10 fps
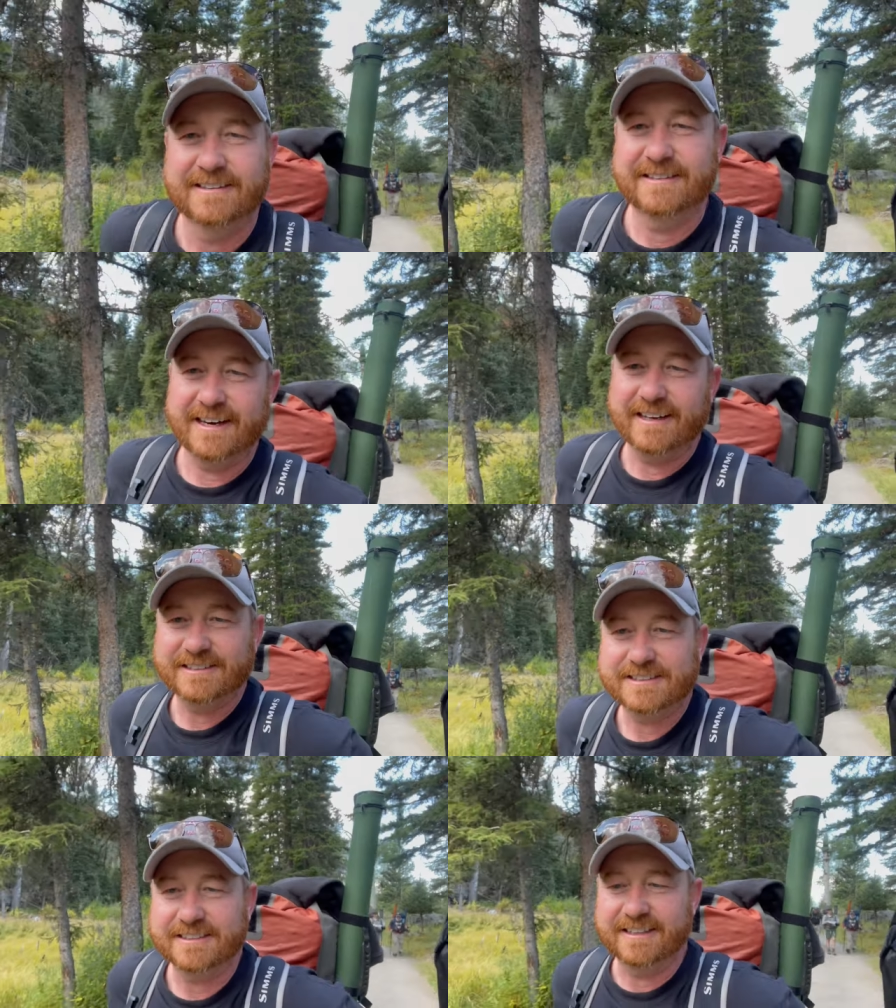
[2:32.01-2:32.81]
yeah,
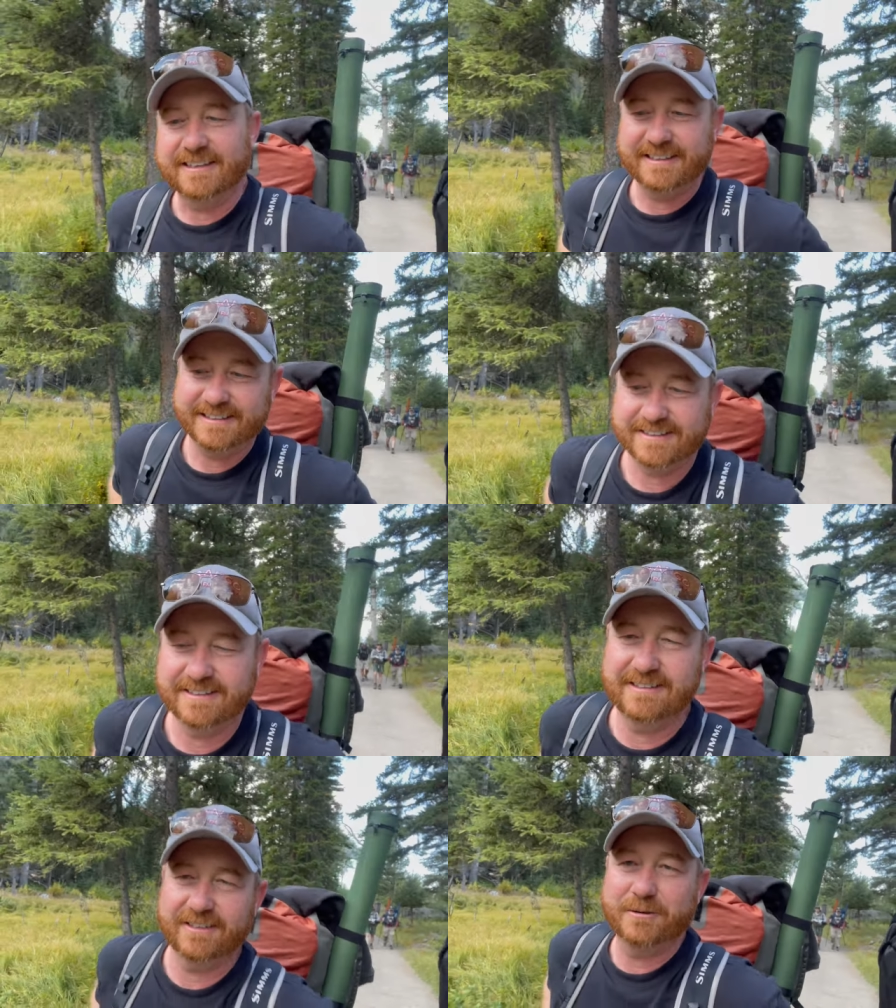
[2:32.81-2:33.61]
just a,
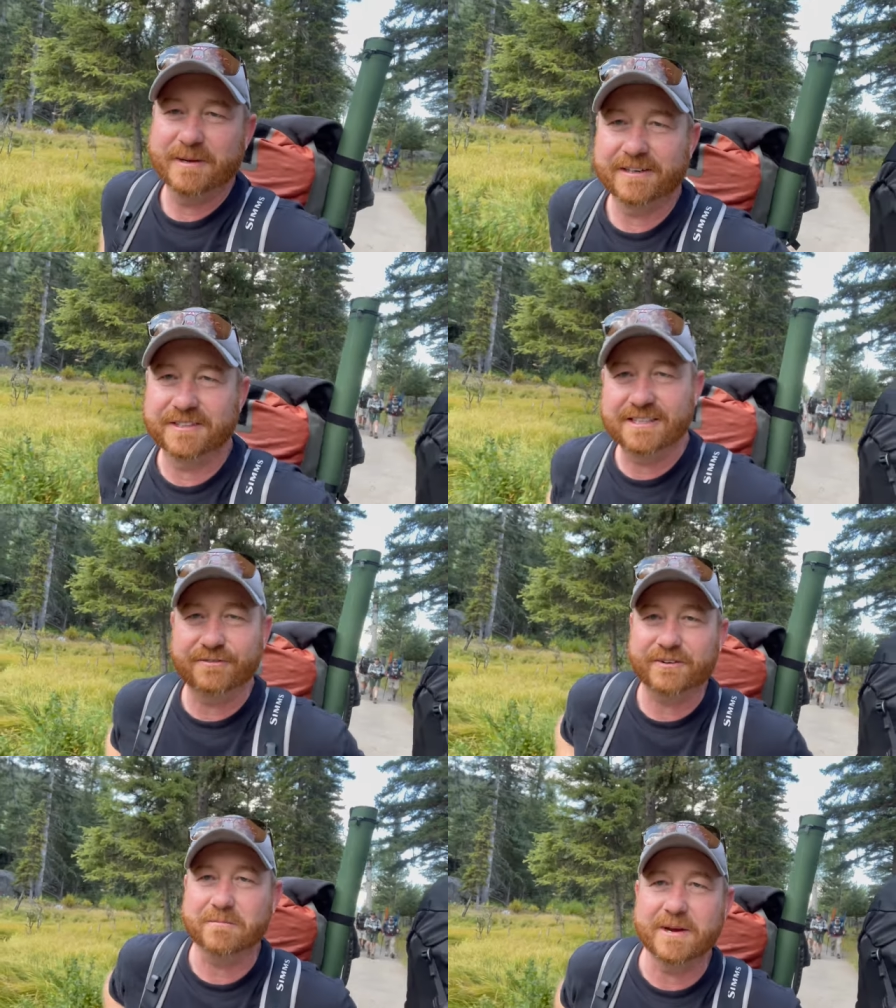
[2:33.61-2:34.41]
a little bit of a
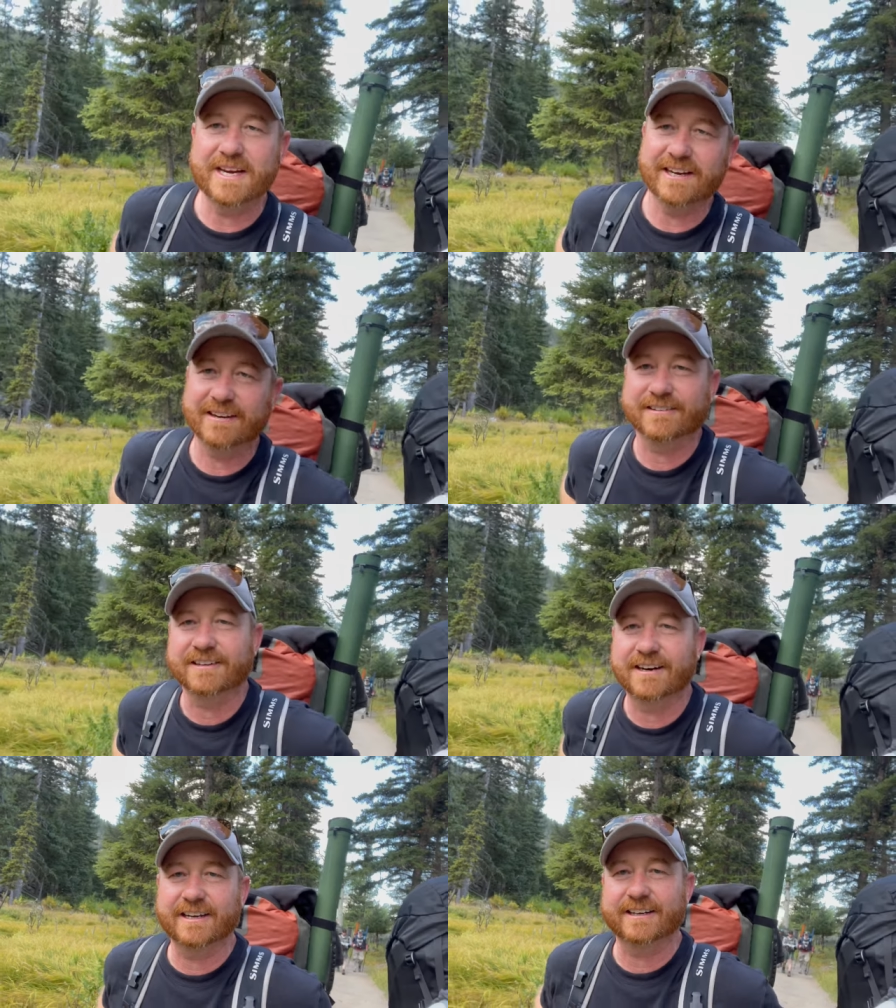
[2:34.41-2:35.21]
different meaning on
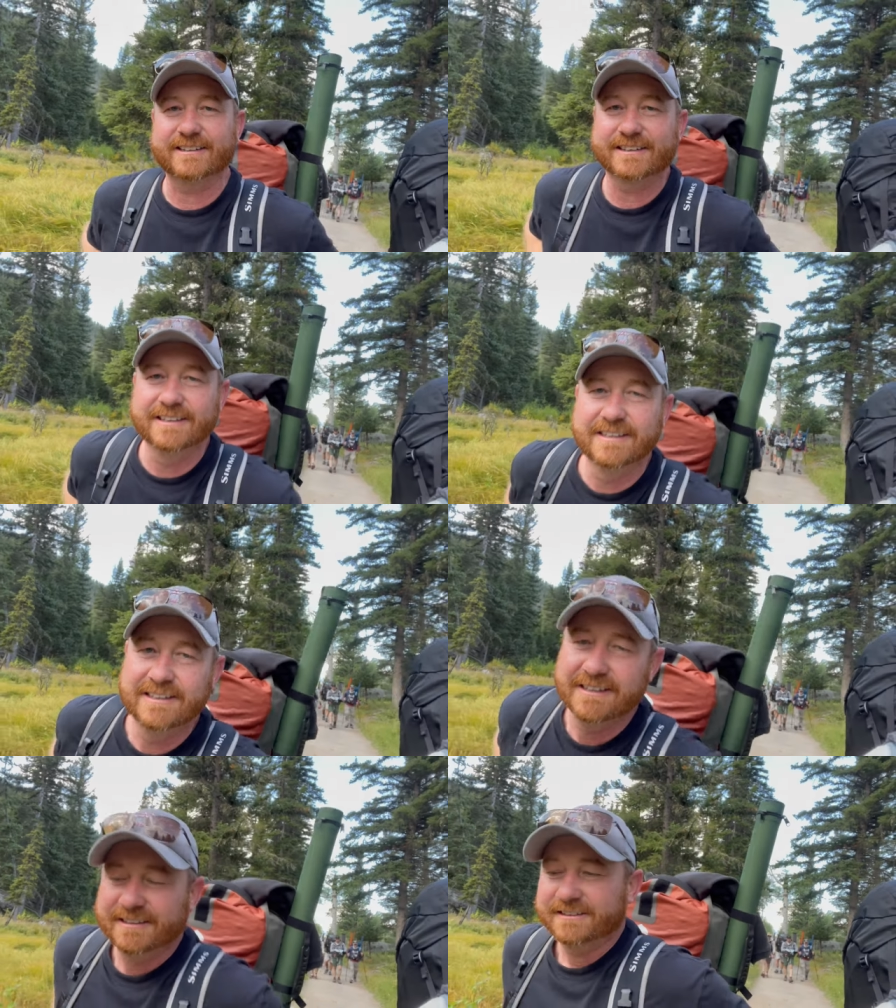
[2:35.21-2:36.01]
the hike
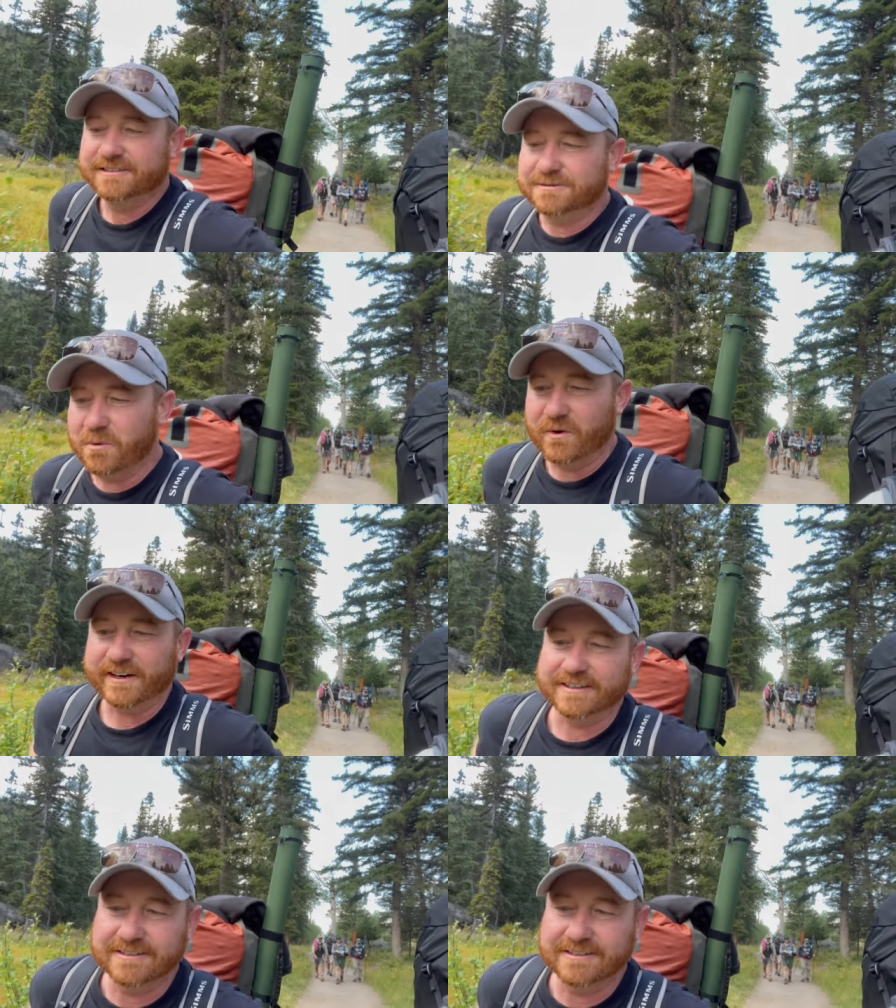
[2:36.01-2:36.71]
this morning.